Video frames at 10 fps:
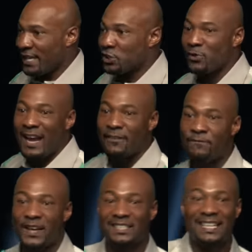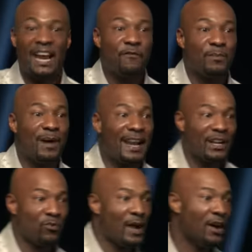and try to fix
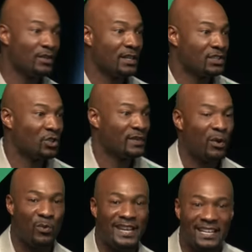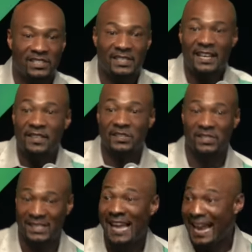everybody around us so that we can stay the
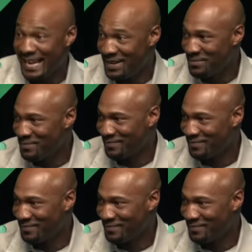same